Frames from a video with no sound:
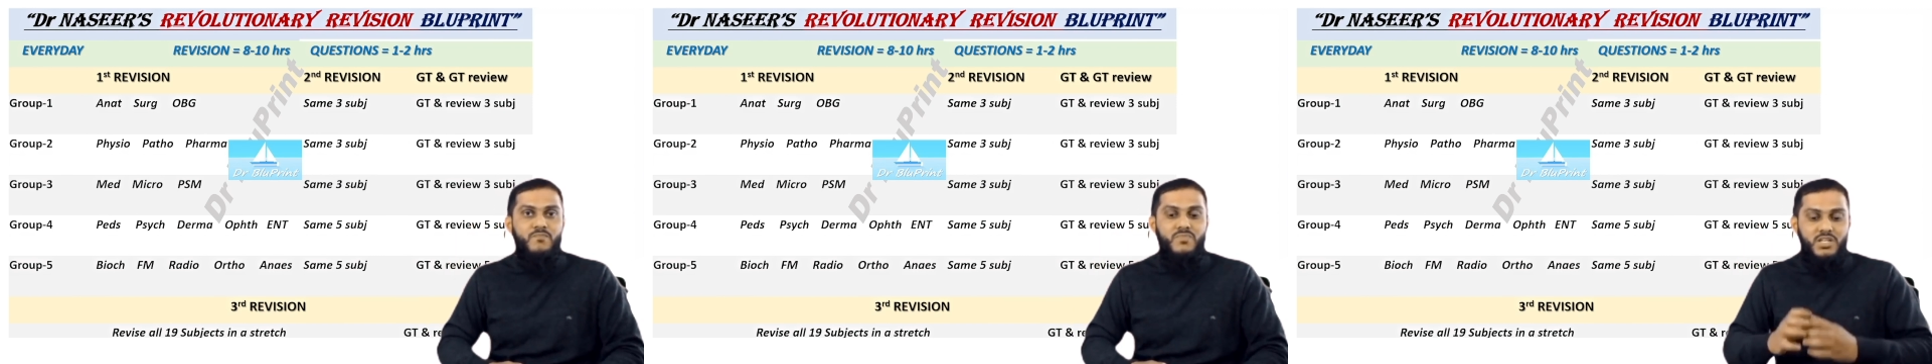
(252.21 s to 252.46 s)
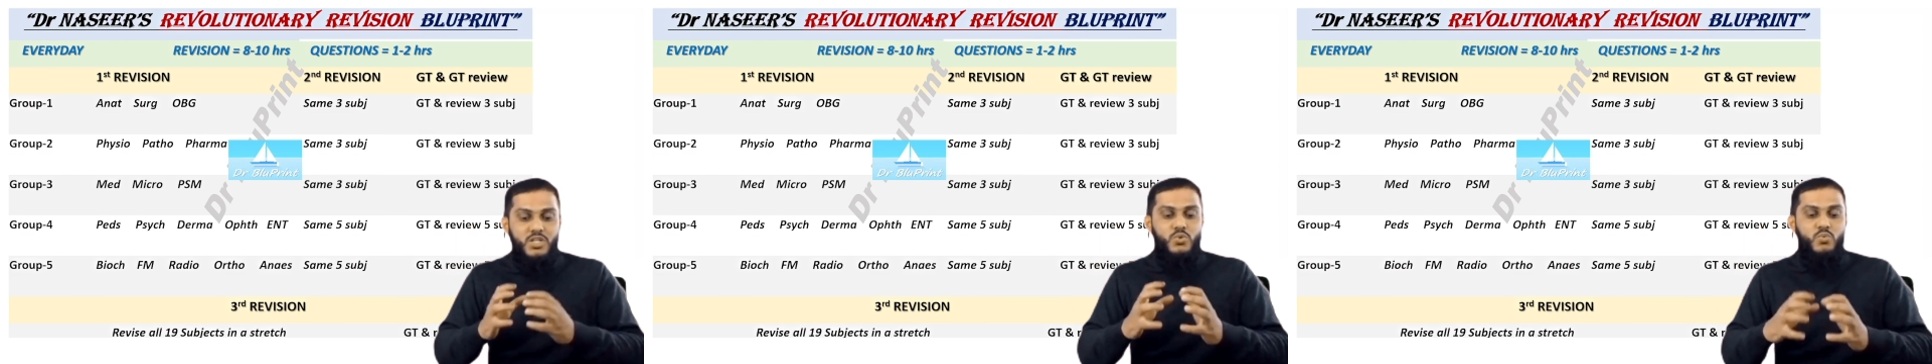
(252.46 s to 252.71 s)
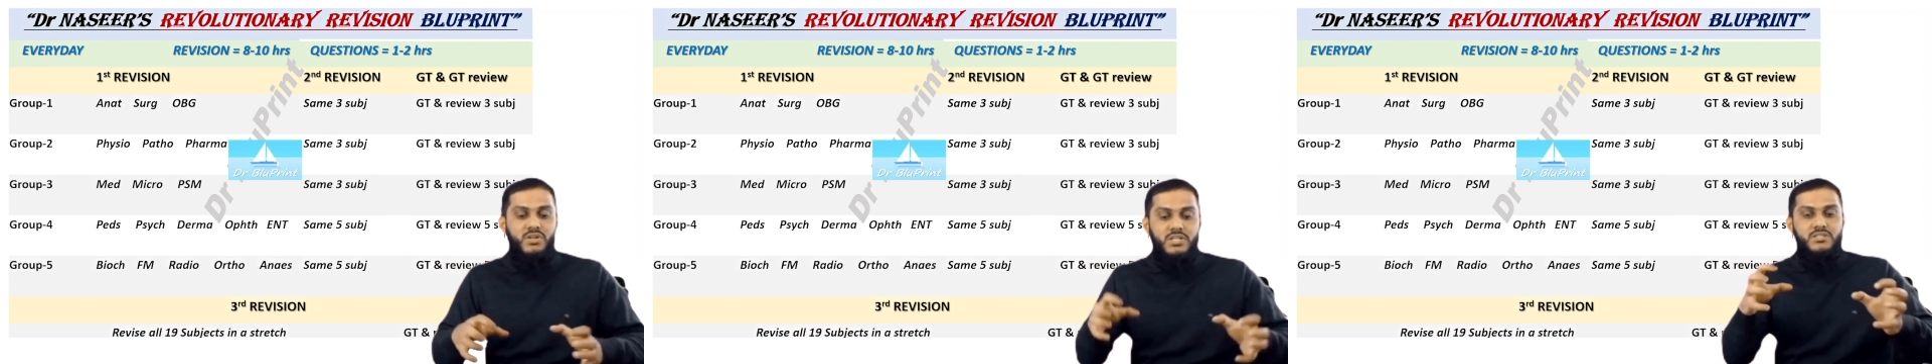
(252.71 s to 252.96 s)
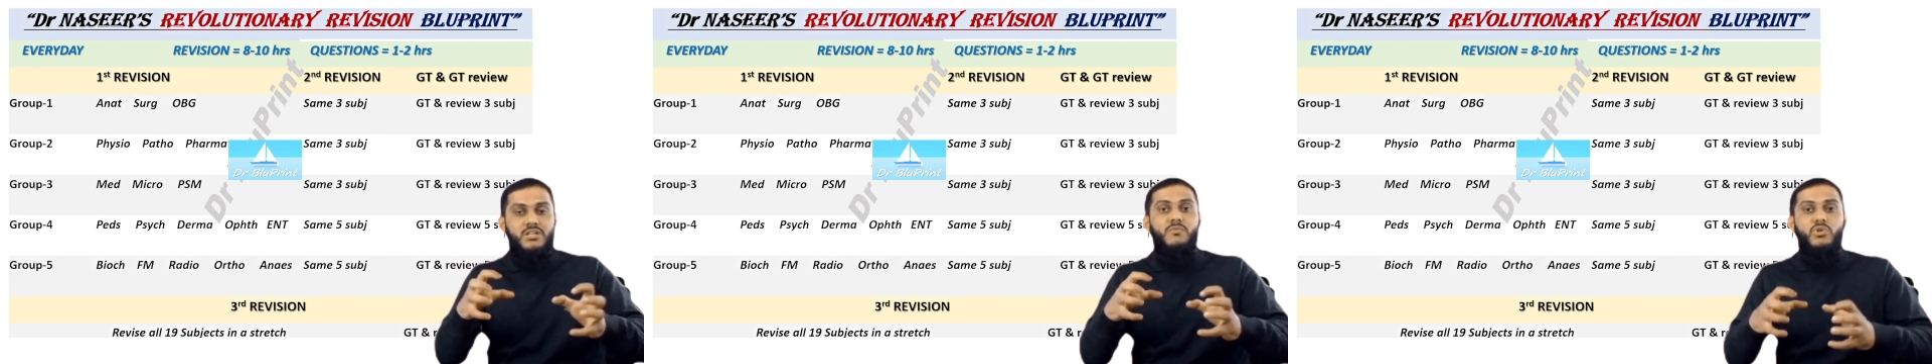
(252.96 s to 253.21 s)
That is what
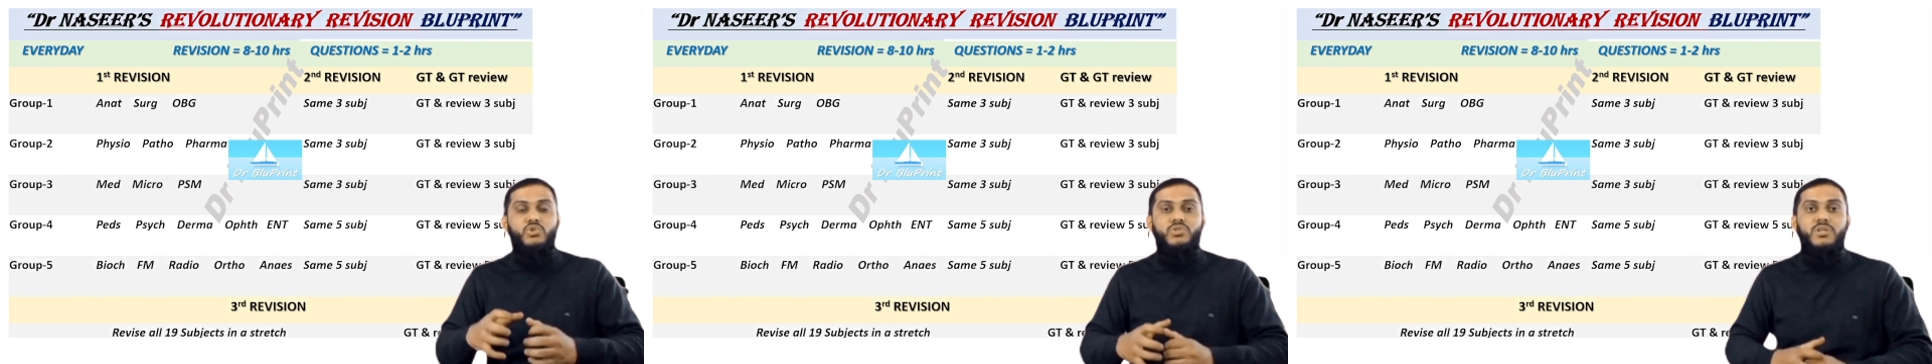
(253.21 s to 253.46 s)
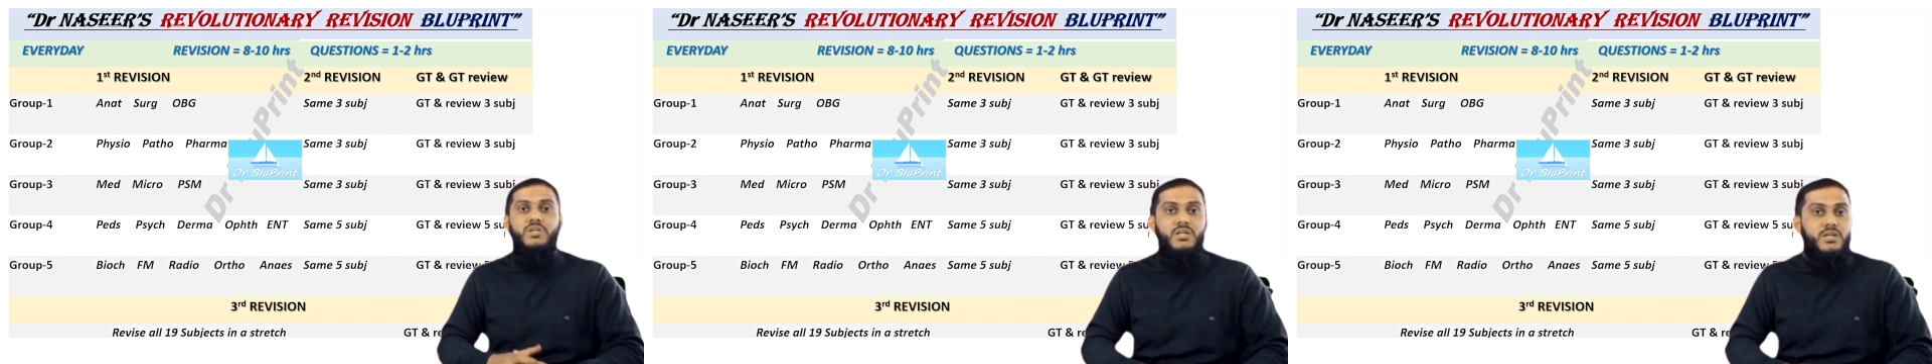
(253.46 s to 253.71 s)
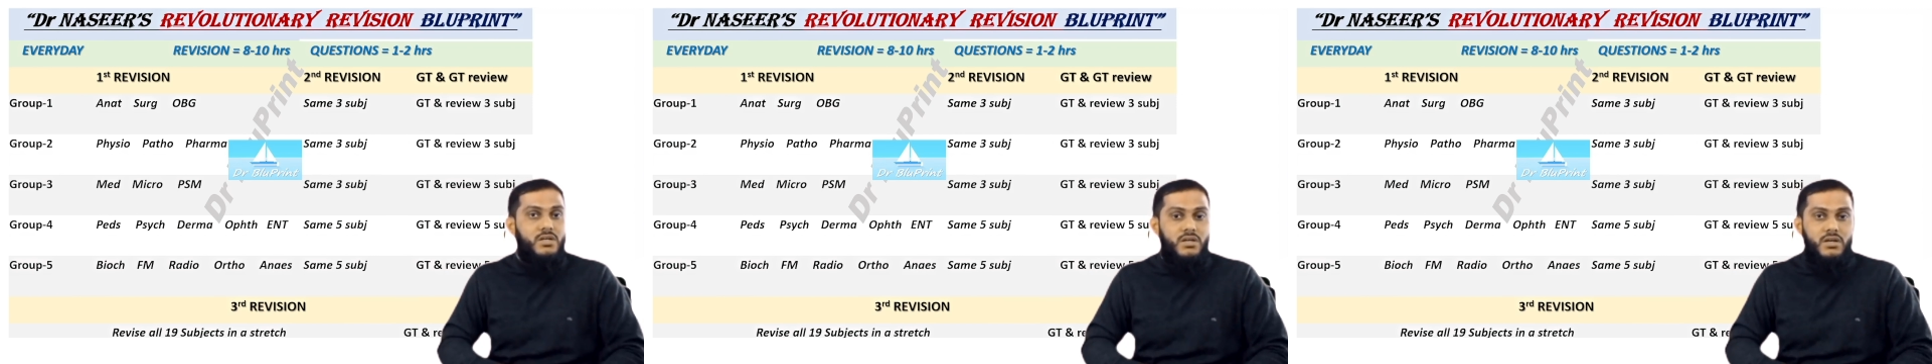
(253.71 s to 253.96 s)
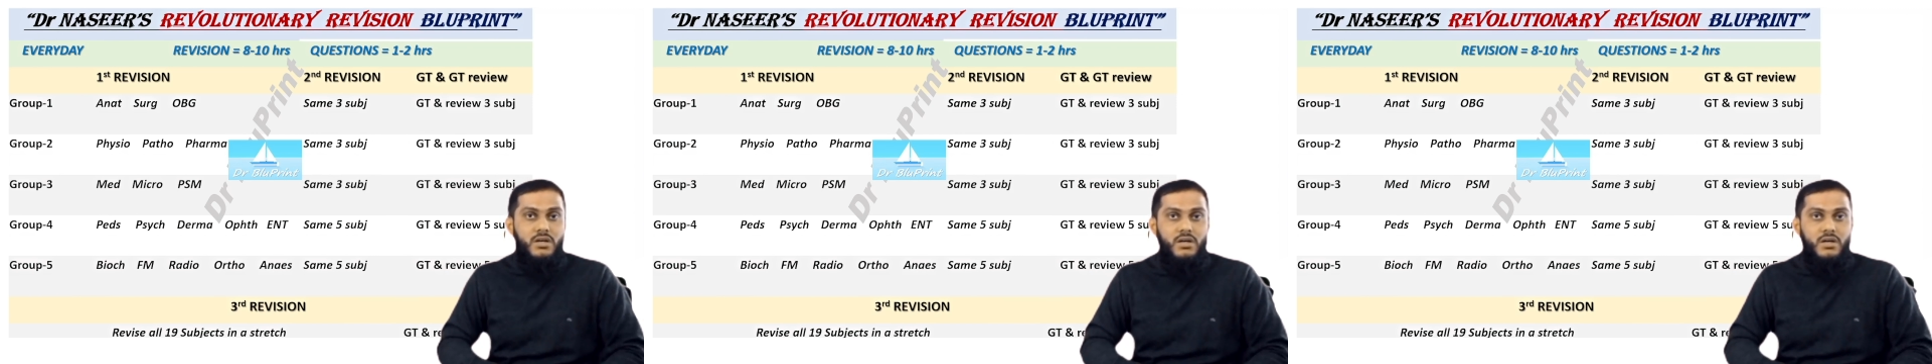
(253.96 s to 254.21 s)
is revolutionary
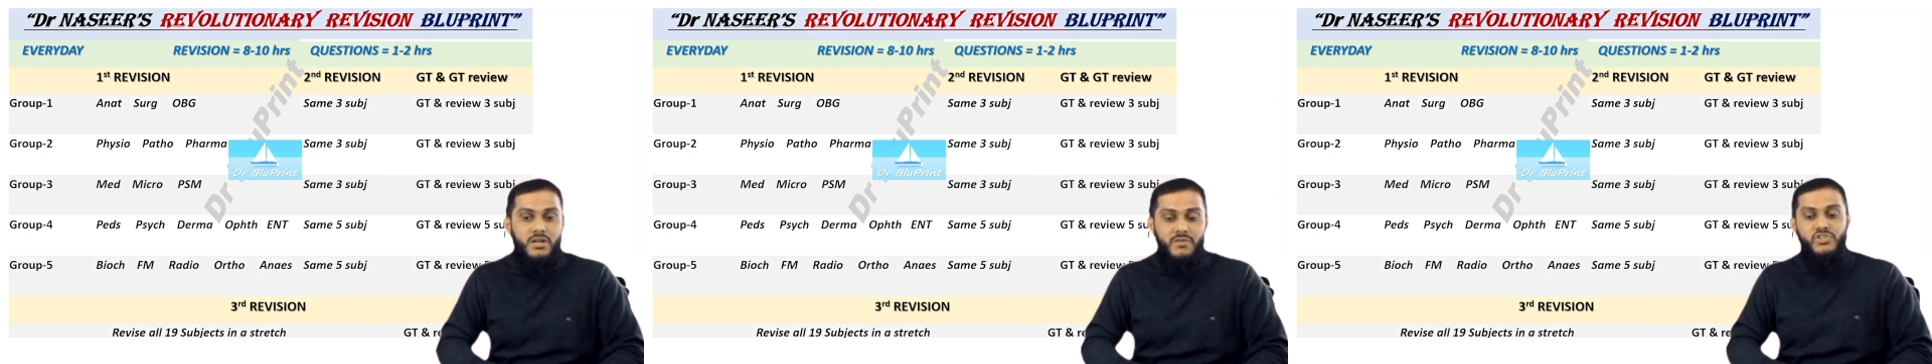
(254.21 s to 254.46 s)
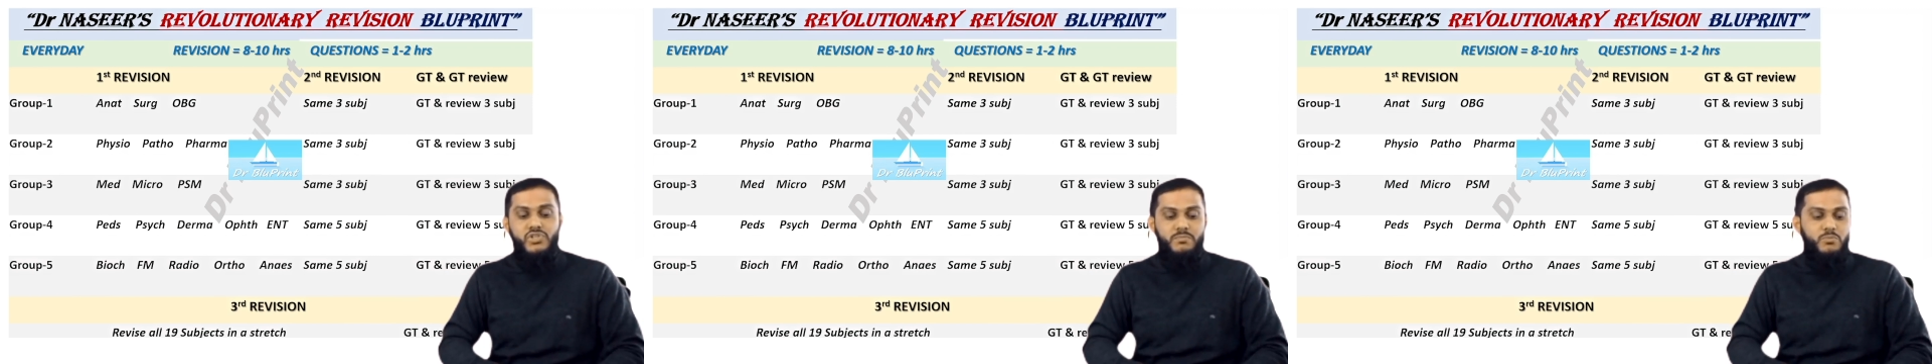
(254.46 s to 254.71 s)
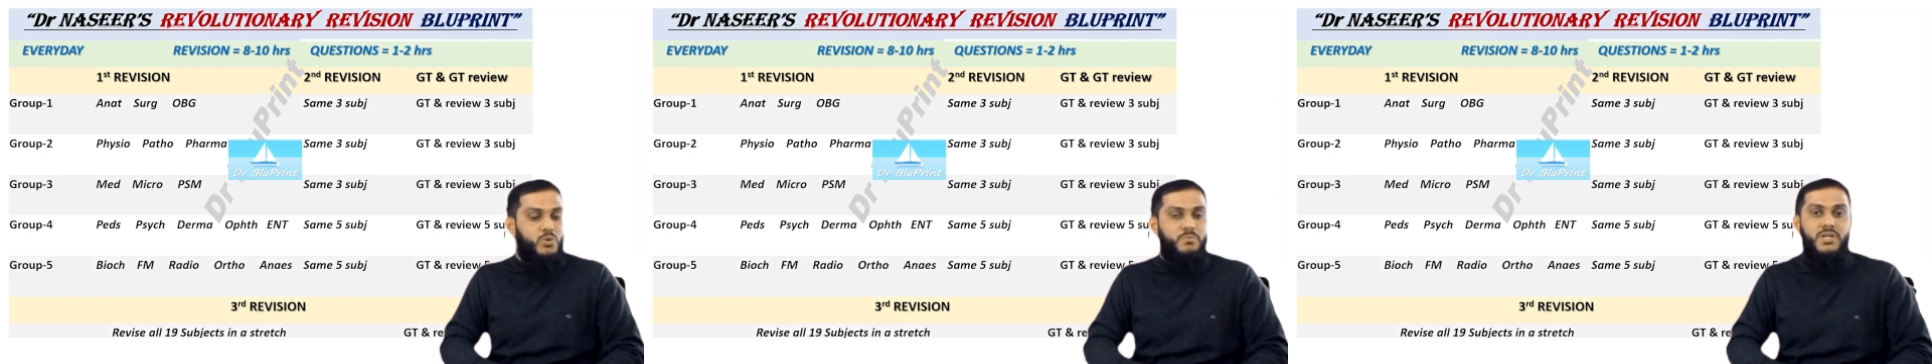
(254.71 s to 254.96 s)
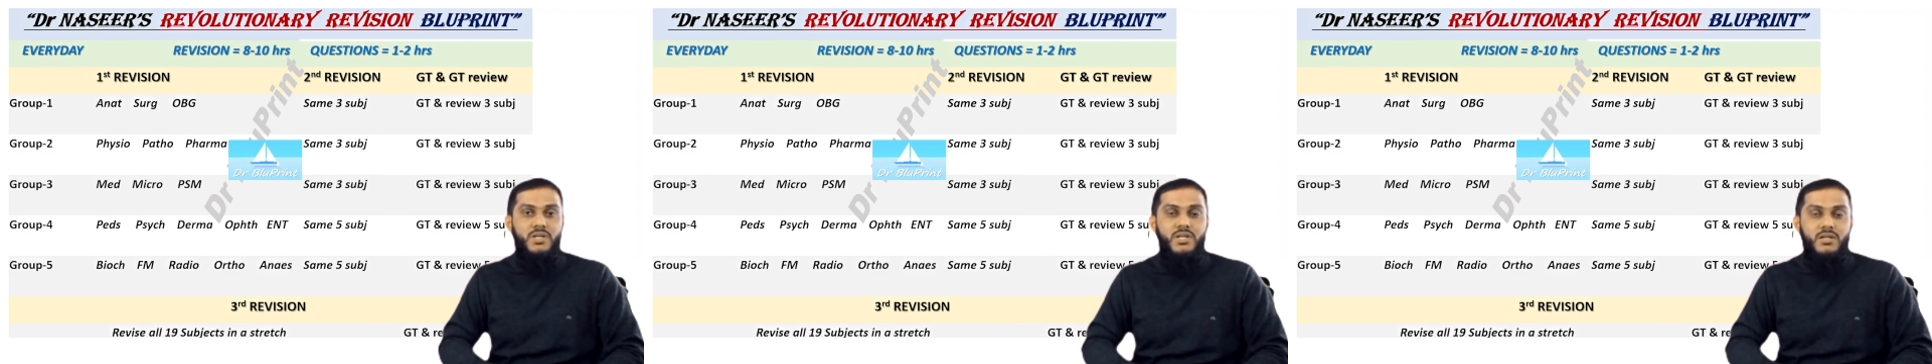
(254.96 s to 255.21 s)
revision
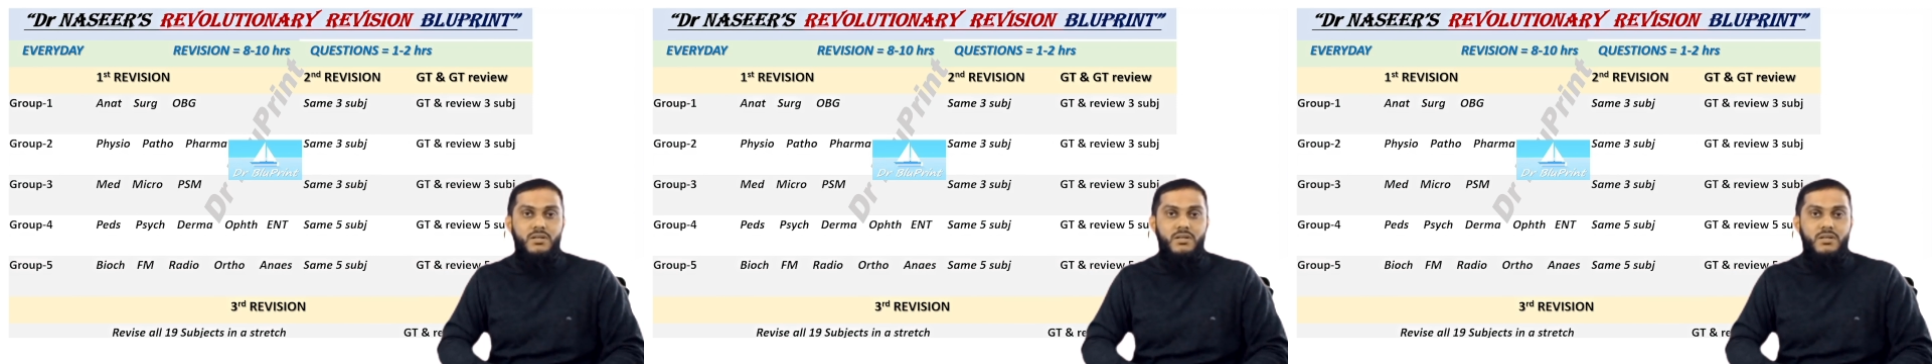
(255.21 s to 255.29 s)
blueprint.